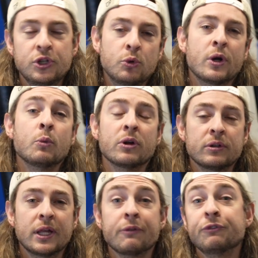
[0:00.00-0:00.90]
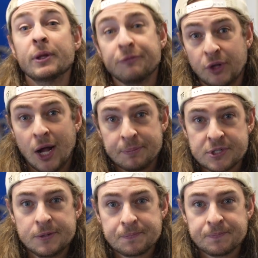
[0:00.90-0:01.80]
want to wear like
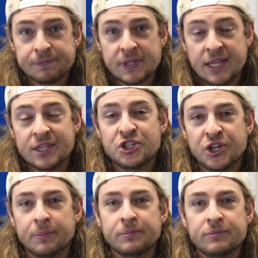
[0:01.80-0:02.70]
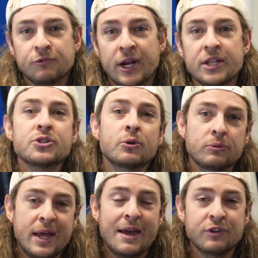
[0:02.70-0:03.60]
flip-flops in the gym, right? So
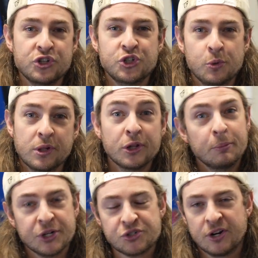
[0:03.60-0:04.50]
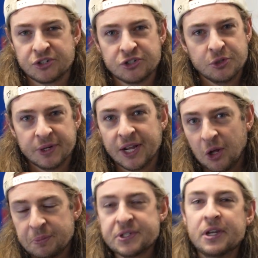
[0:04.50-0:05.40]
having a shoe with a little bit of structure to it
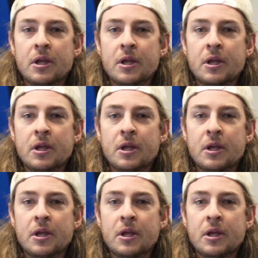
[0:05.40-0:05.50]
helps.